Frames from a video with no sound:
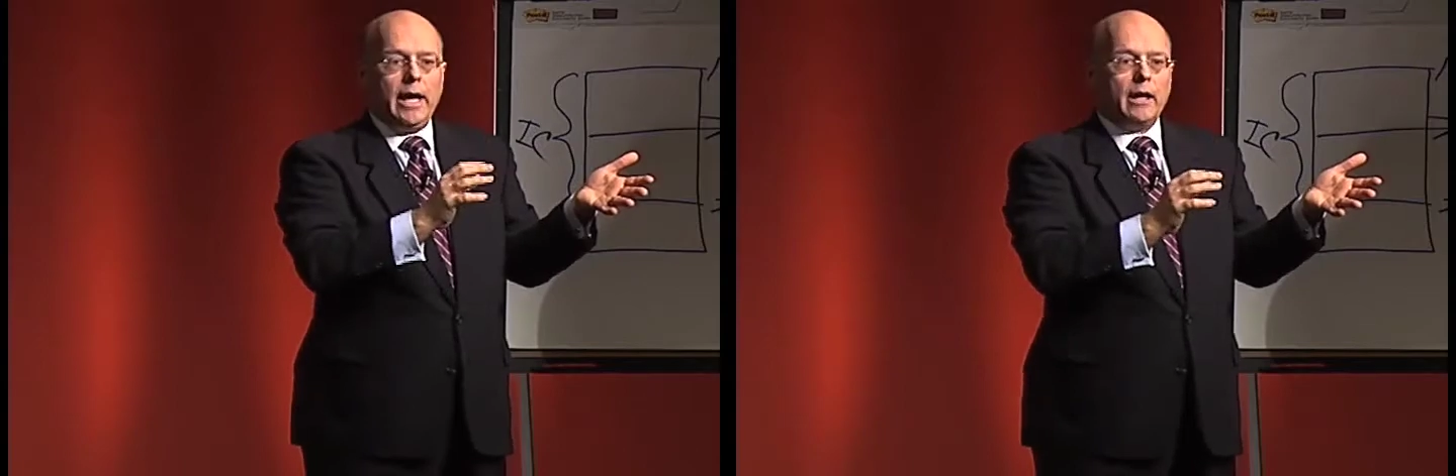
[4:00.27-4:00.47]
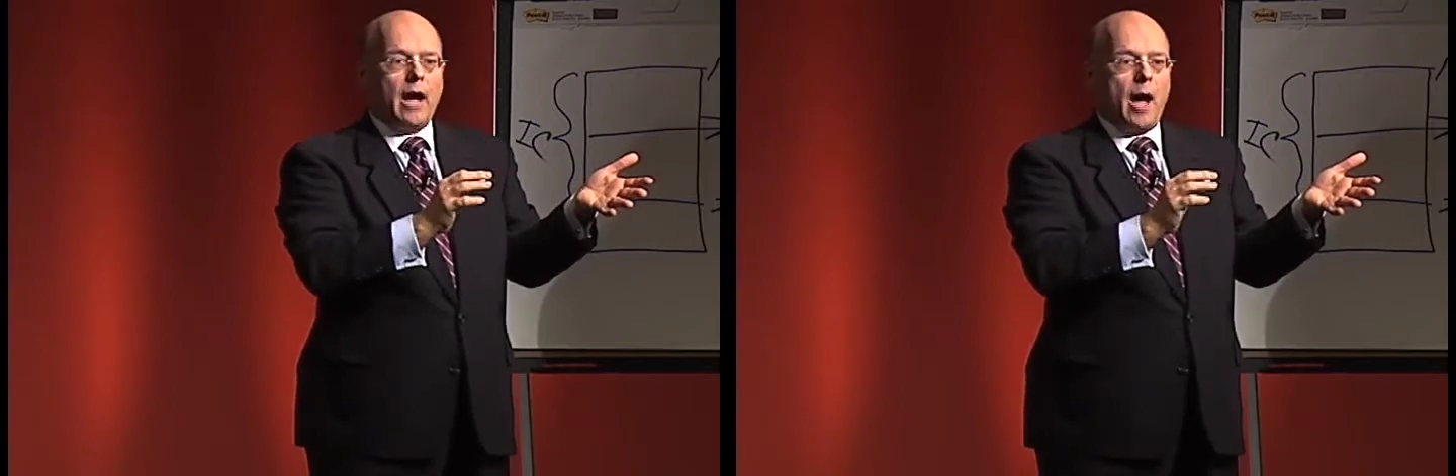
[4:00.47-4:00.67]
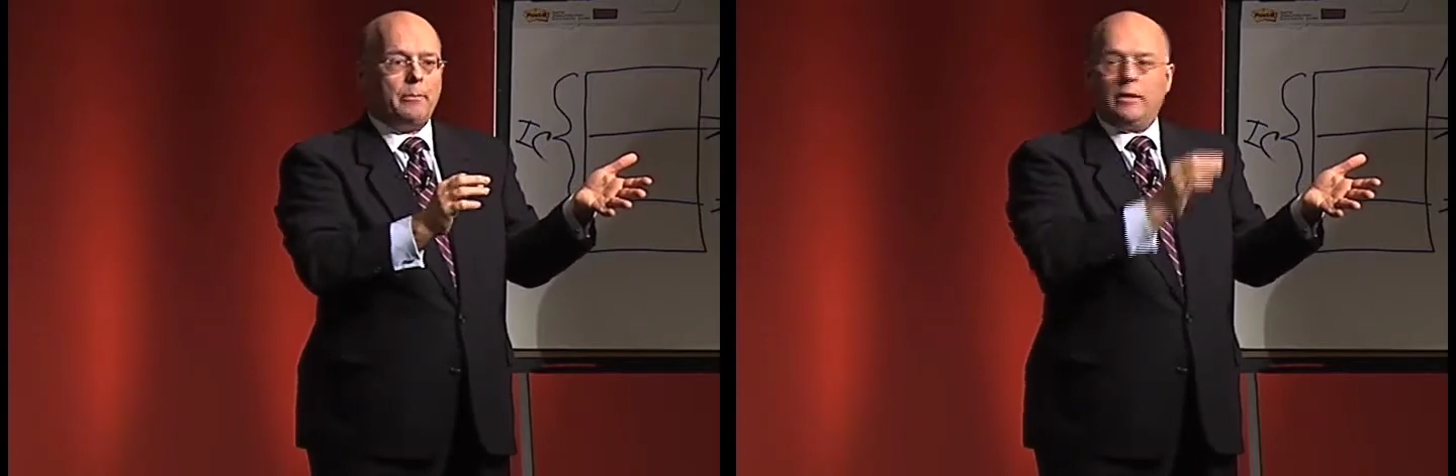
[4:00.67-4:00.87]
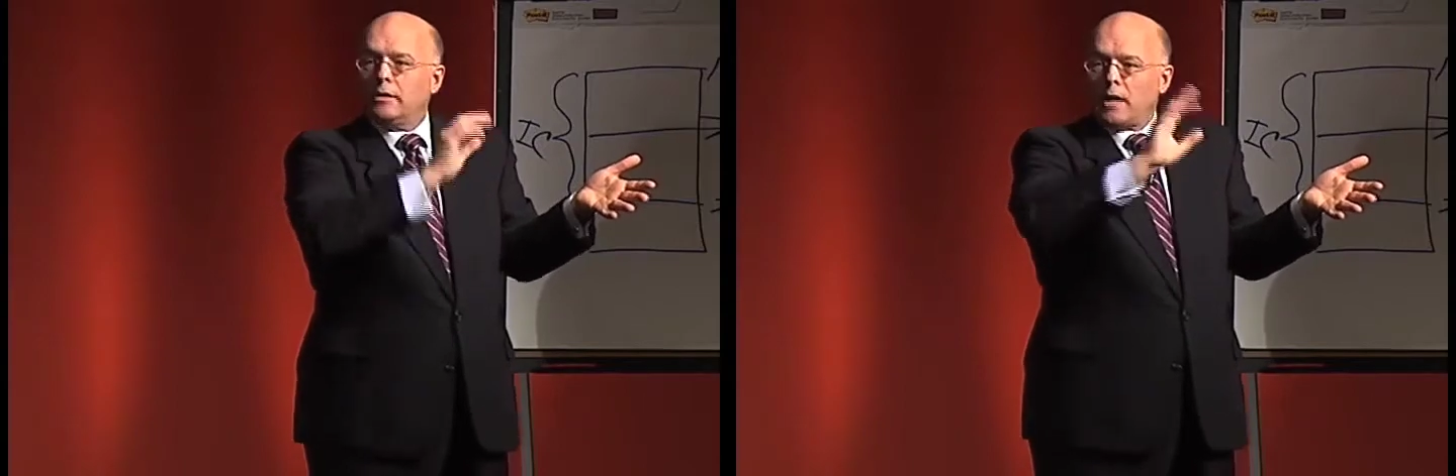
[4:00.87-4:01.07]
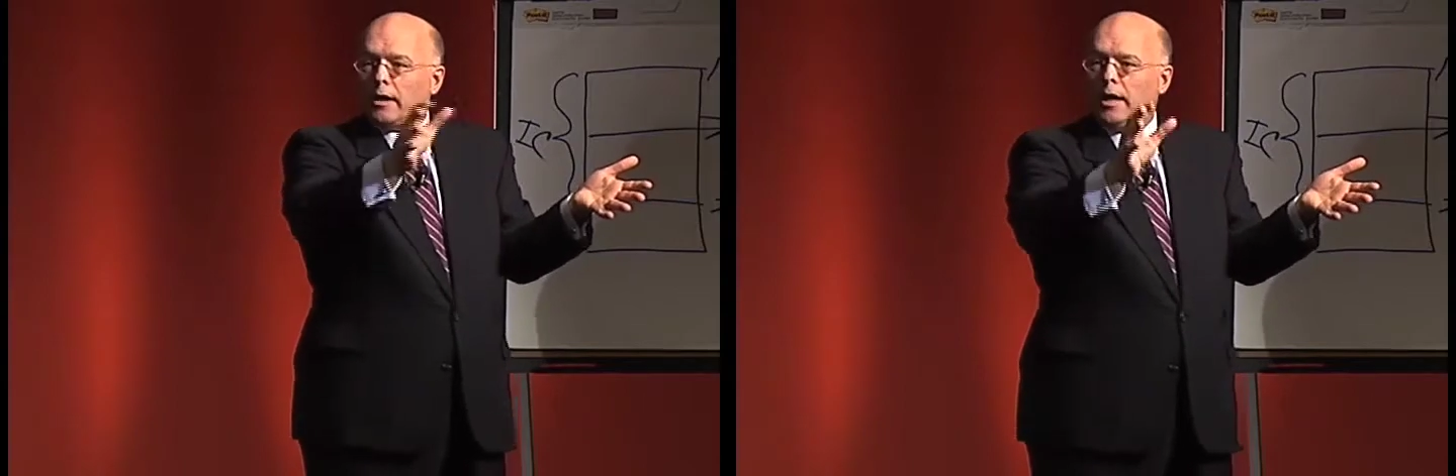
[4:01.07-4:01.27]
can't copy
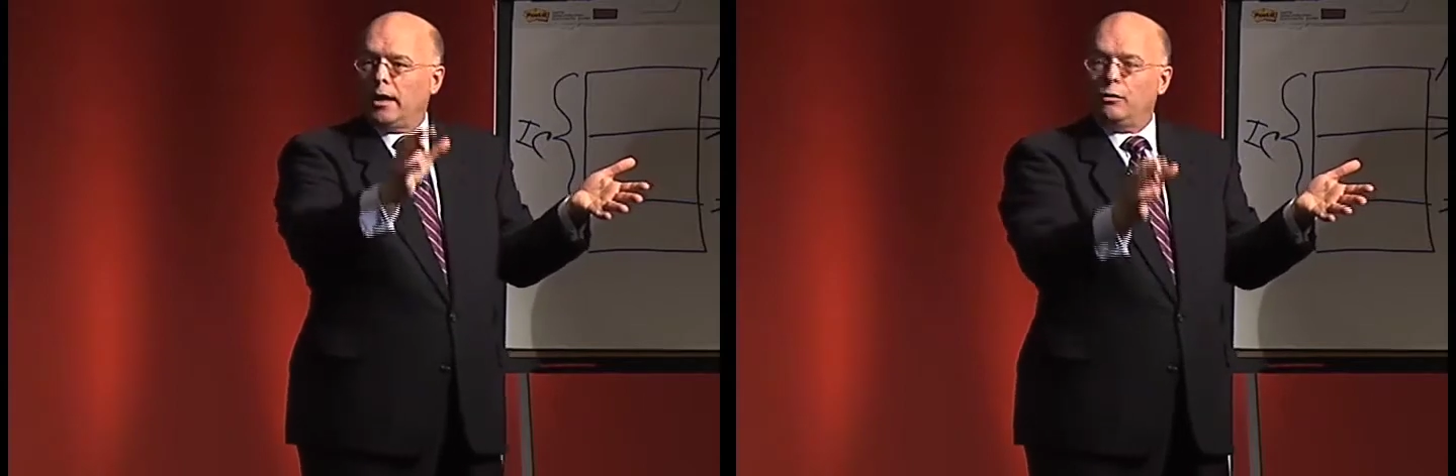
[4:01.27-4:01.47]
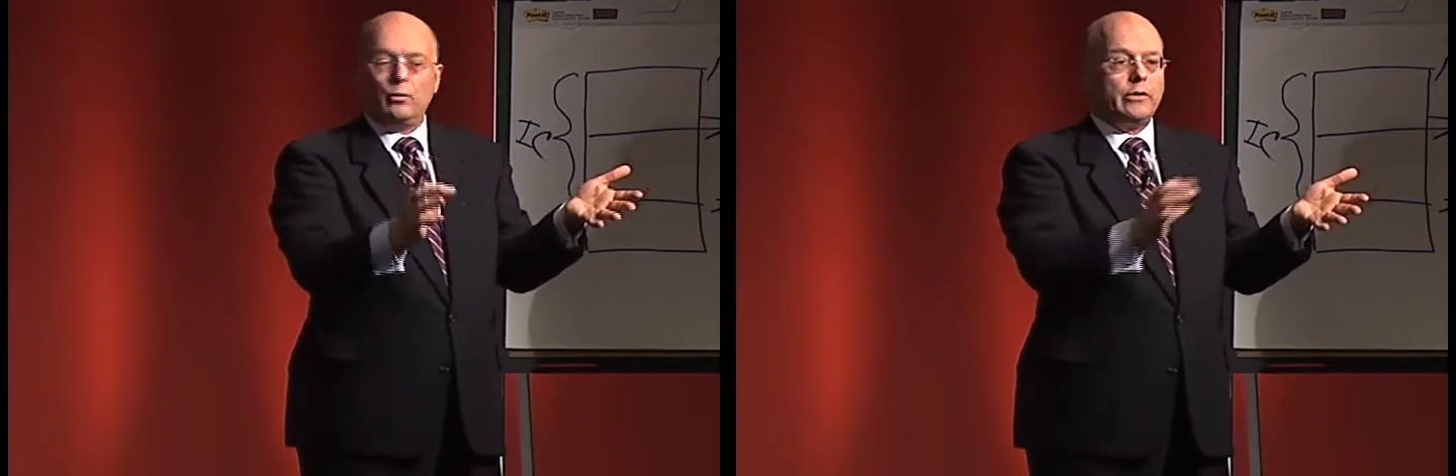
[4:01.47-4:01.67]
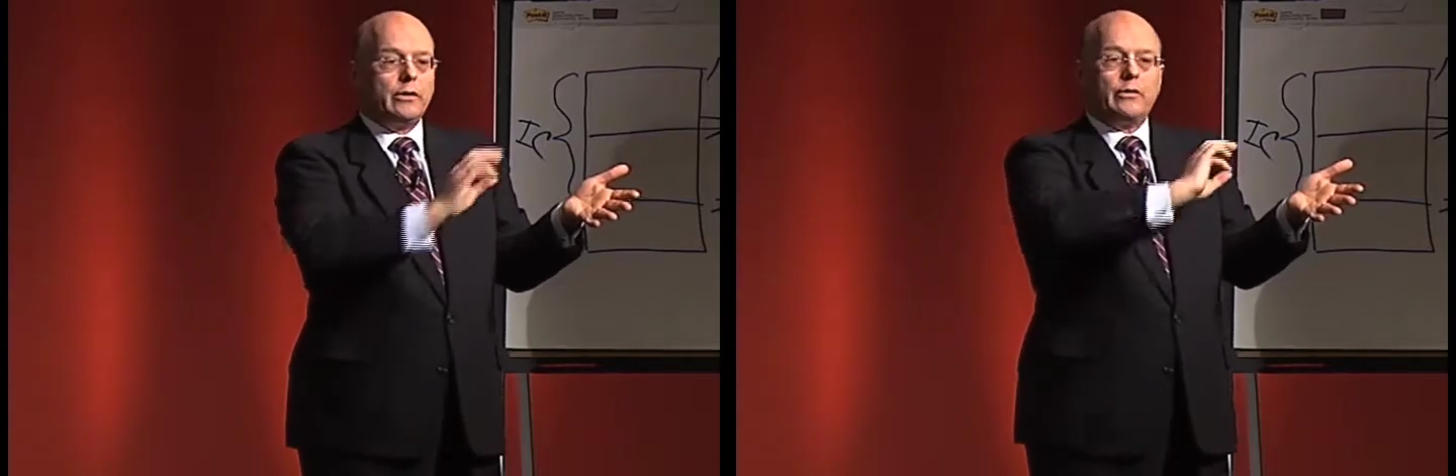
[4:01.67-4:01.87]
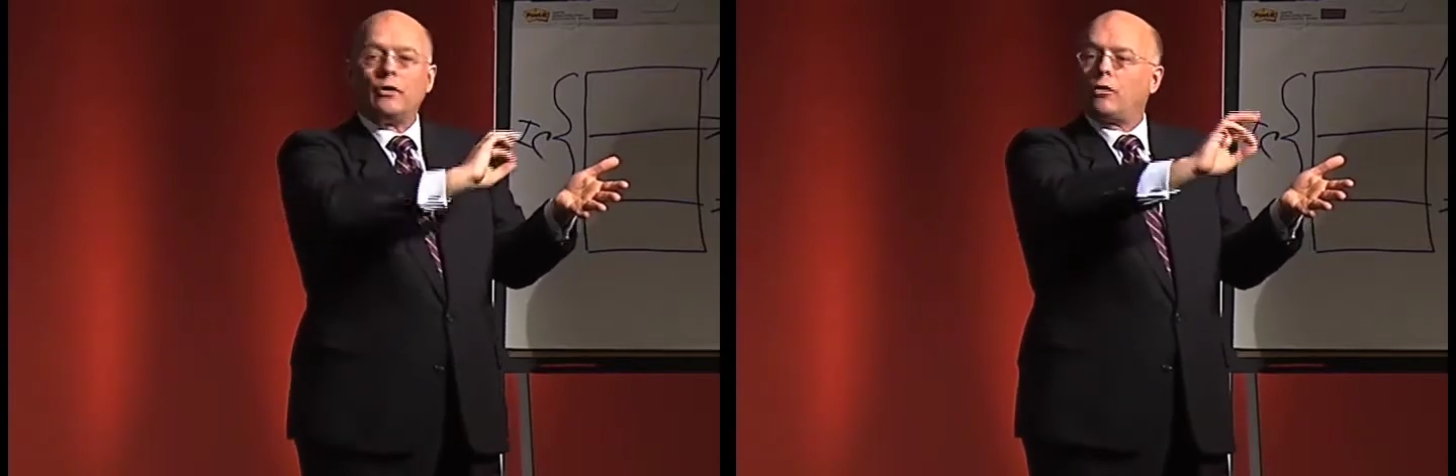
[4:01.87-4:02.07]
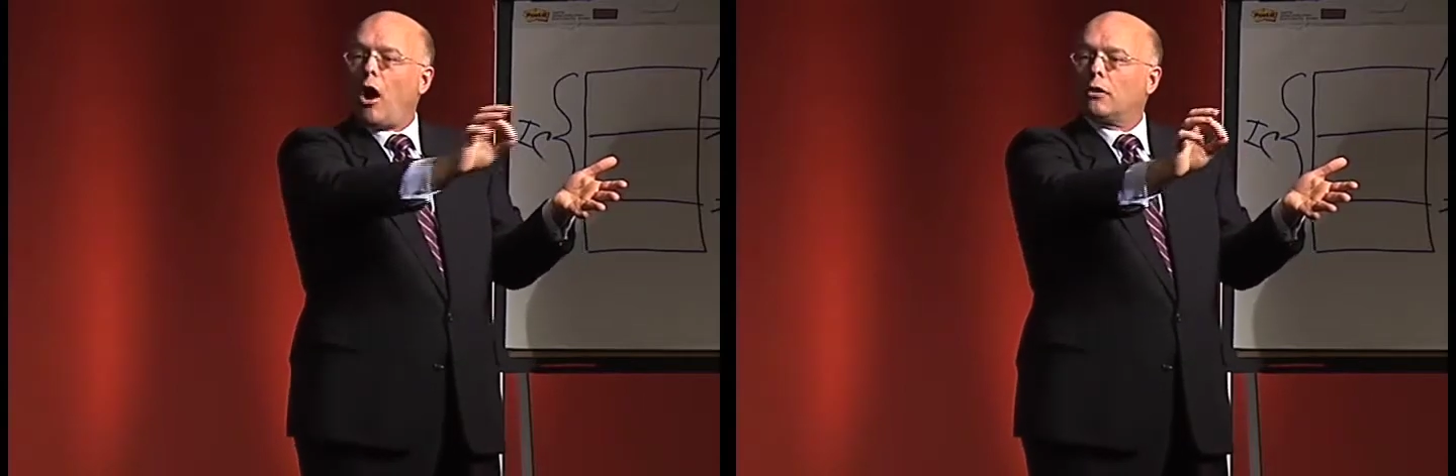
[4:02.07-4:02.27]
this, I can't use this.
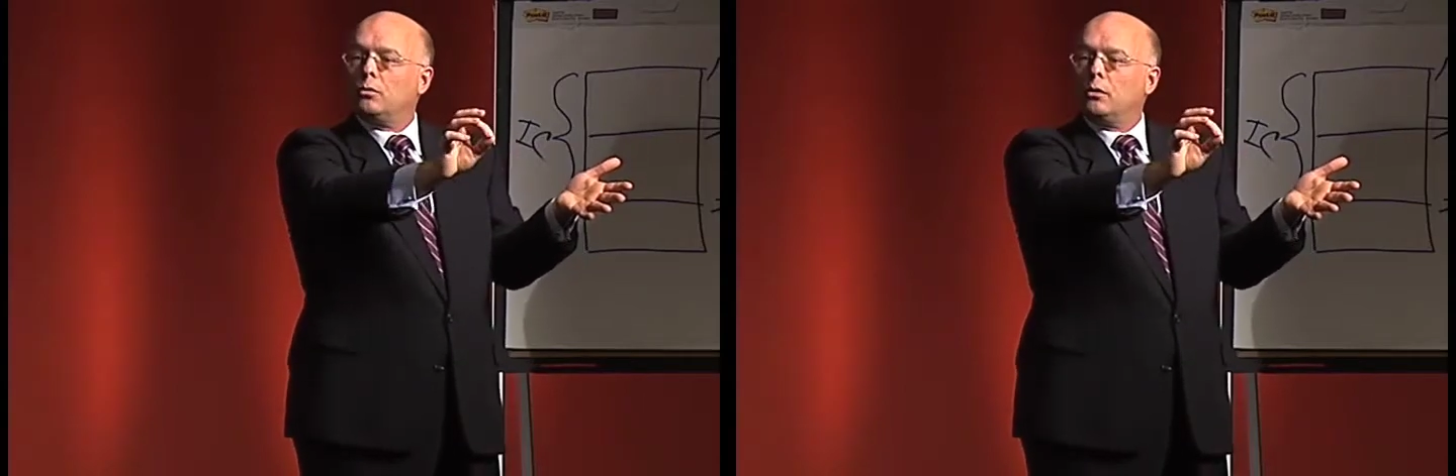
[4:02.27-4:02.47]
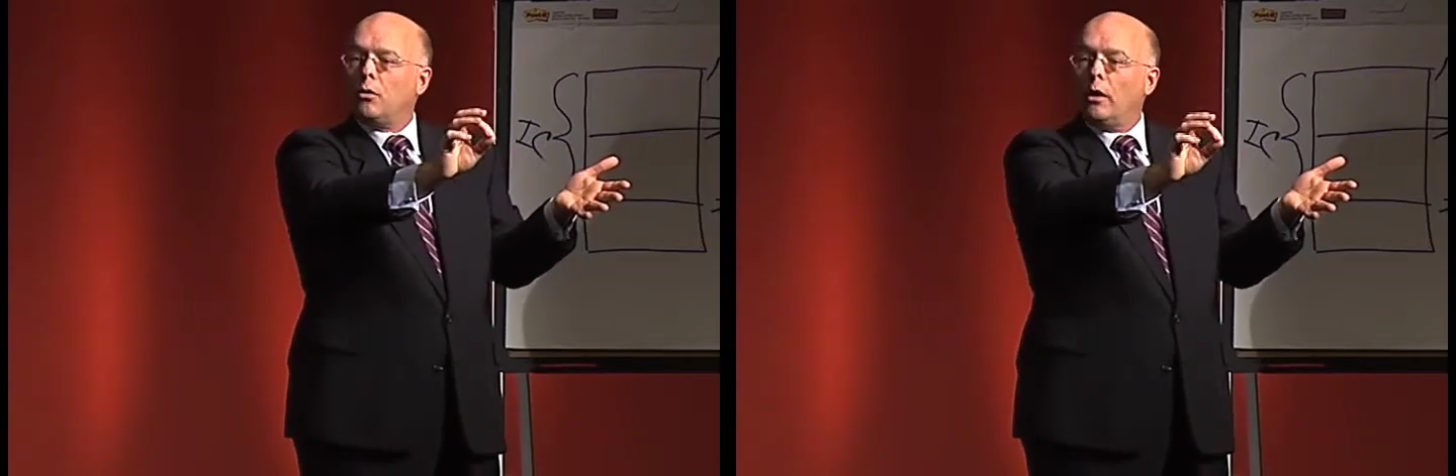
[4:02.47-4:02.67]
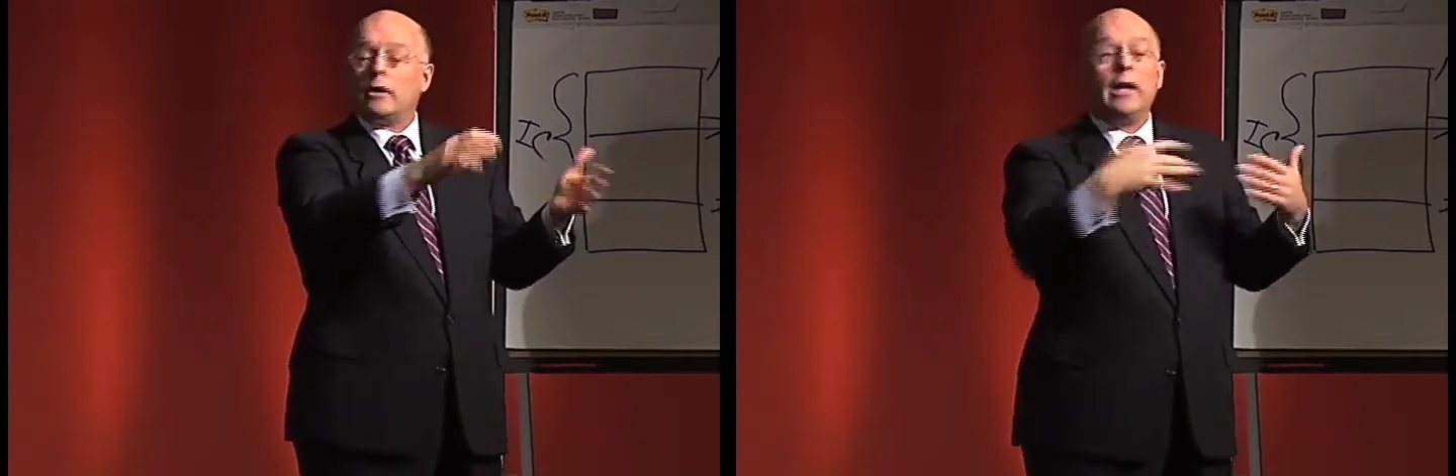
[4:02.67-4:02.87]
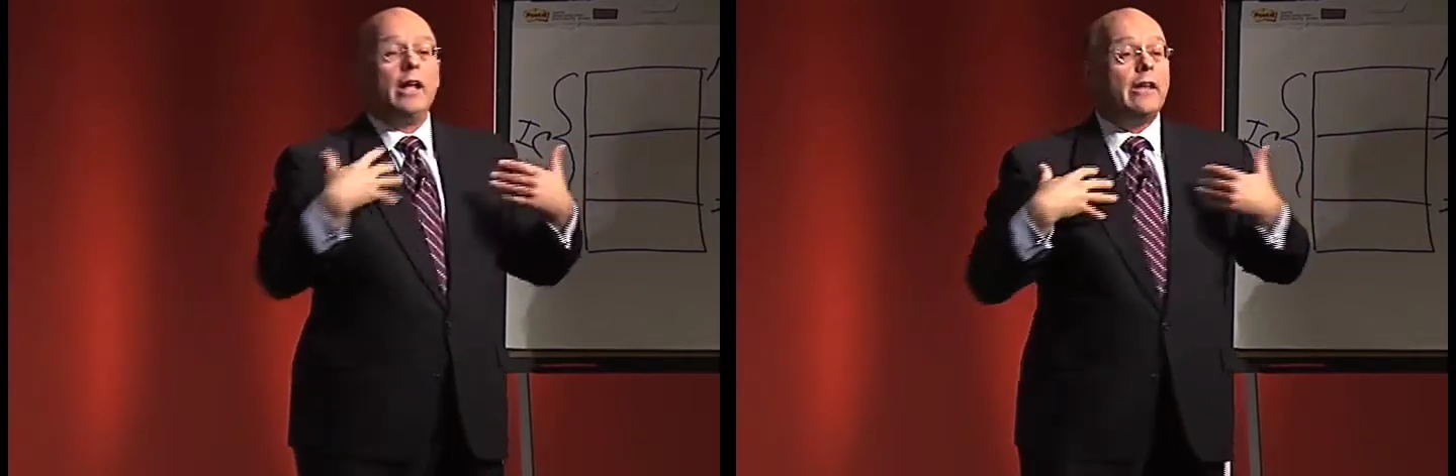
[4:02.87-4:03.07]
They'll talk to a lawyer.